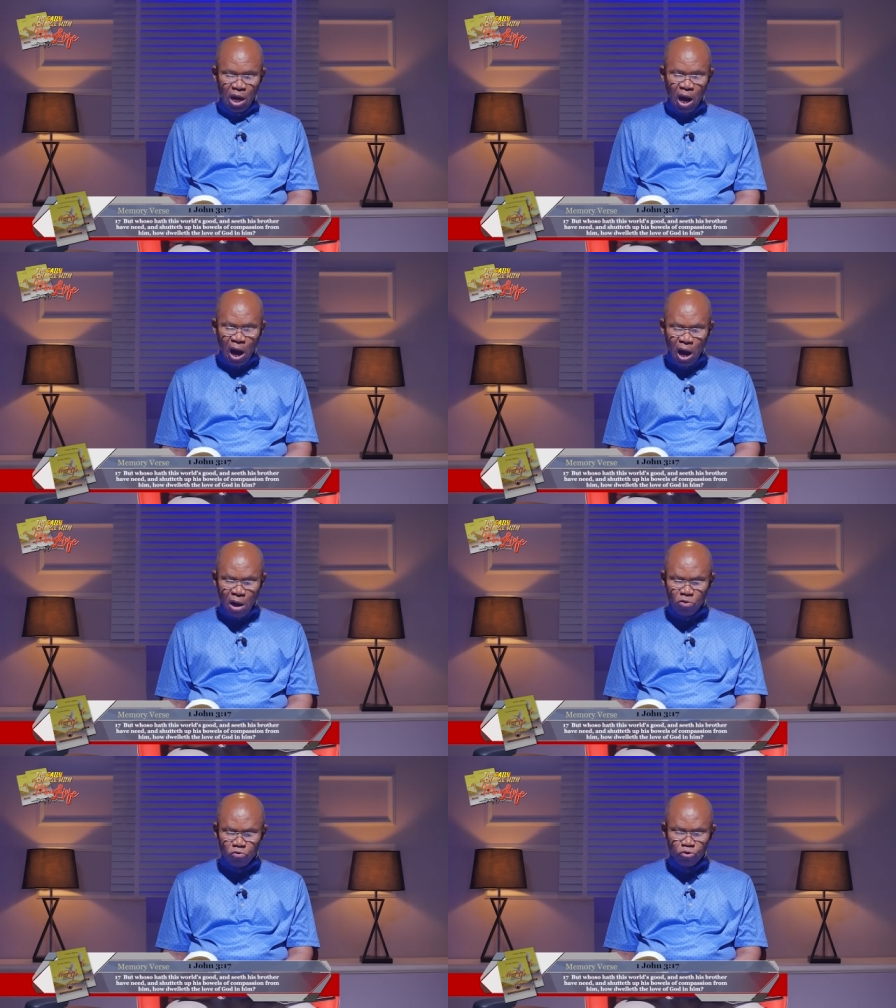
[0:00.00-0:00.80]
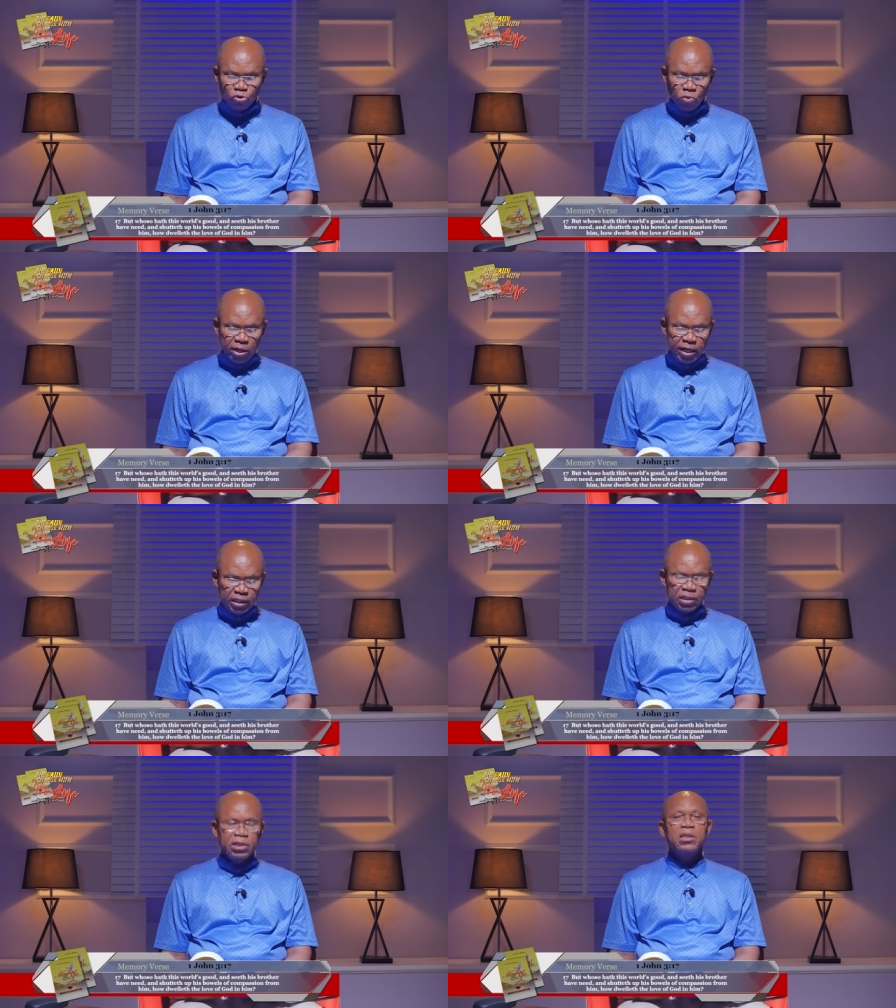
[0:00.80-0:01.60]
how
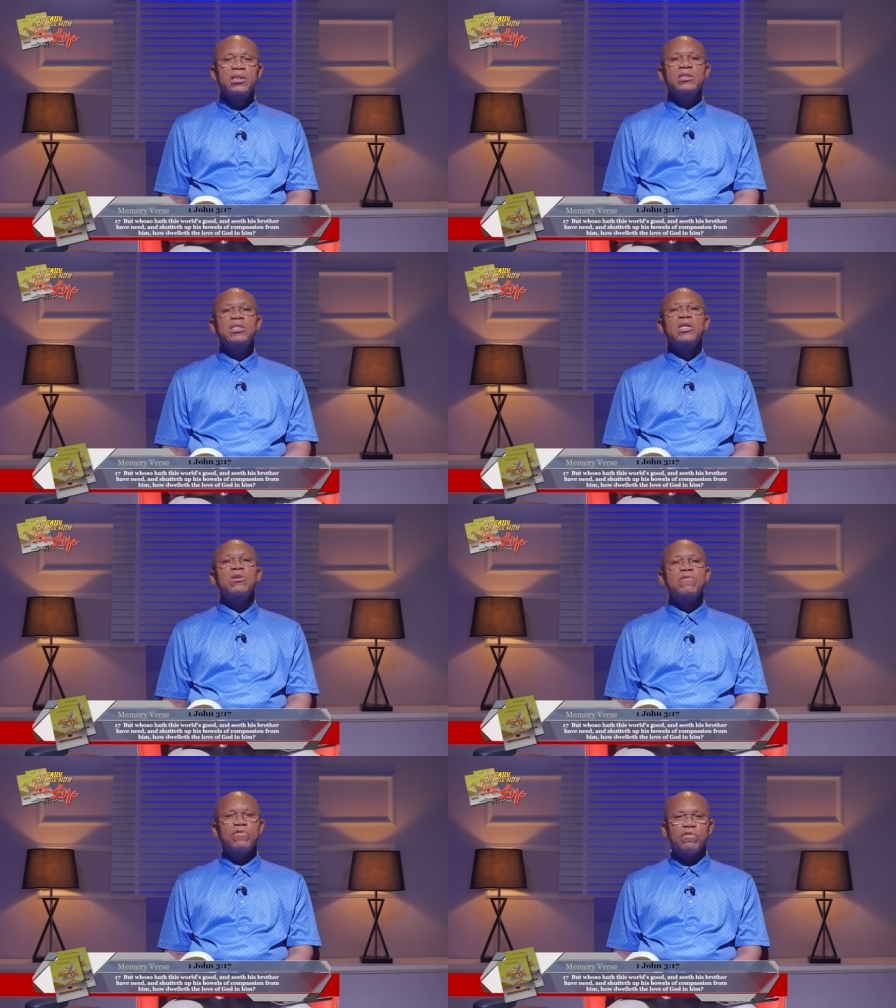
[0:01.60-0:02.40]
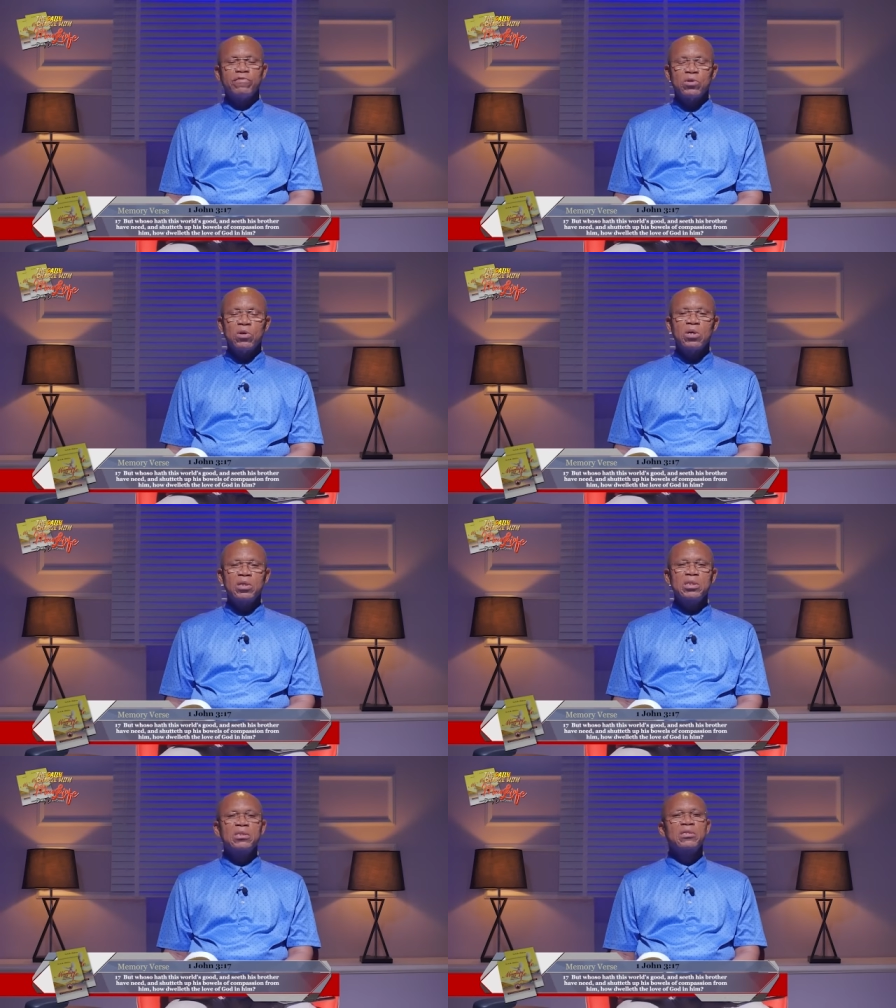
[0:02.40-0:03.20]
dwelleth the love of
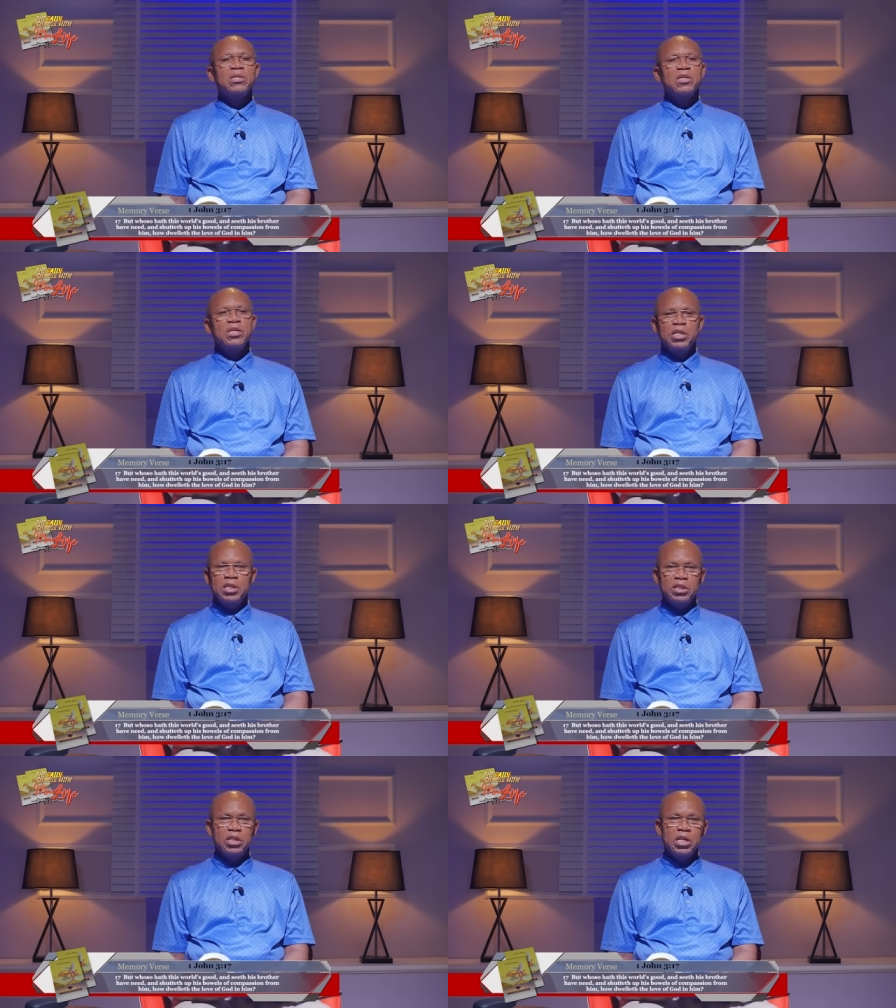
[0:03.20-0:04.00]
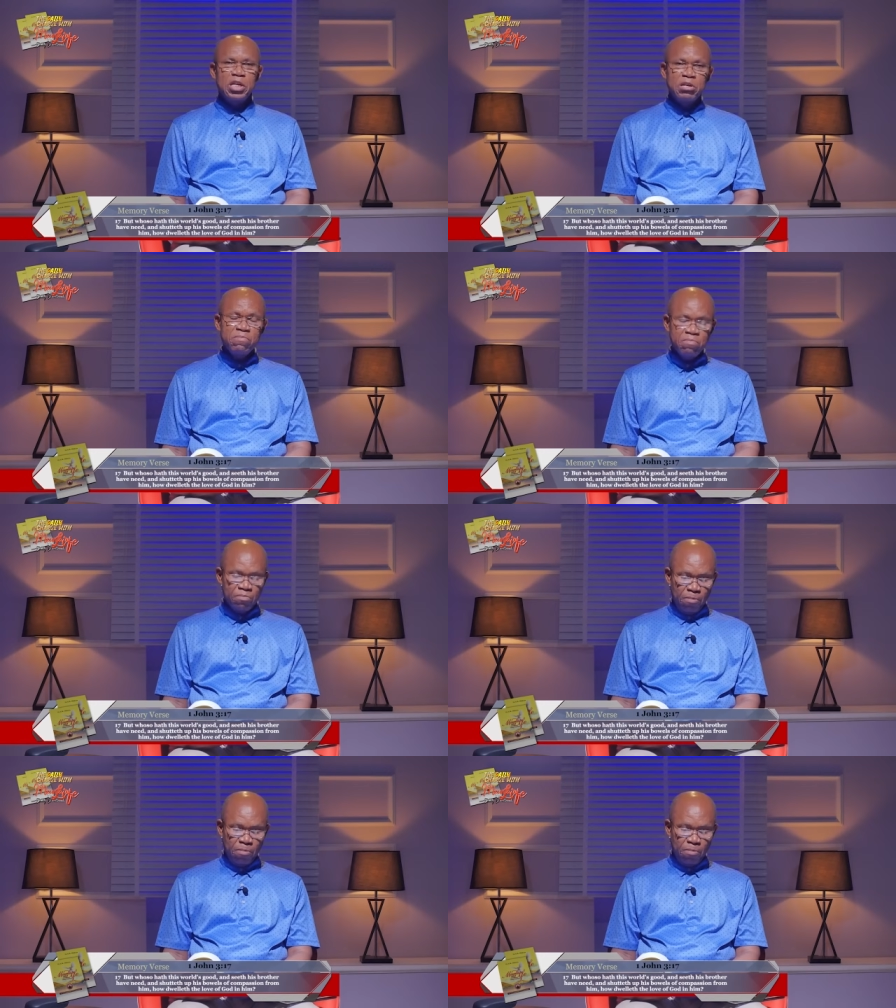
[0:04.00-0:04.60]
God in him?